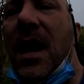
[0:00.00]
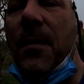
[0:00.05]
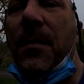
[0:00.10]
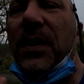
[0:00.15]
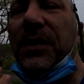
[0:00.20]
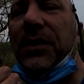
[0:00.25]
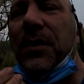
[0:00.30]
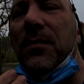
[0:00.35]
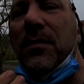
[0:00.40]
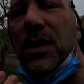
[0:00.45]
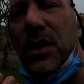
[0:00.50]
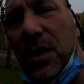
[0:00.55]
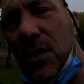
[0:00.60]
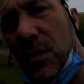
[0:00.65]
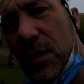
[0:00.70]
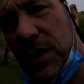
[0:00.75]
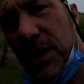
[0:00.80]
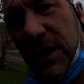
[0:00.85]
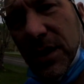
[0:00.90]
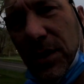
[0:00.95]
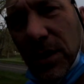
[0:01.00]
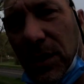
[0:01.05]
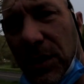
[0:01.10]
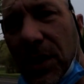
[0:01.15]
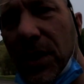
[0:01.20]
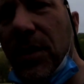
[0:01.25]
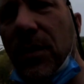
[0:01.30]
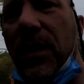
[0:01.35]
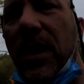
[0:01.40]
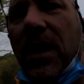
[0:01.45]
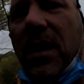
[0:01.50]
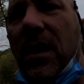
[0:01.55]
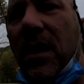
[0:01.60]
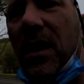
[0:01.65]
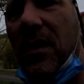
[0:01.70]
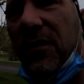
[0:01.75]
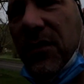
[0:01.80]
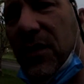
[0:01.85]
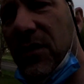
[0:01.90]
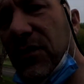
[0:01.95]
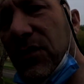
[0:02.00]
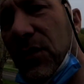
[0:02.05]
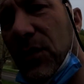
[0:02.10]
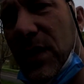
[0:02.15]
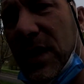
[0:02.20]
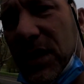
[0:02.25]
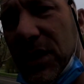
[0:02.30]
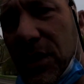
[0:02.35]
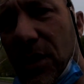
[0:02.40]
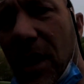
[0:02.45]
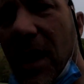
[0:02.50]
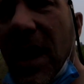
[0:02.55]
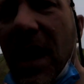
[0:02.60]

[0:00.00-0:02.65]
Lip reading: But the musical note of your voice, your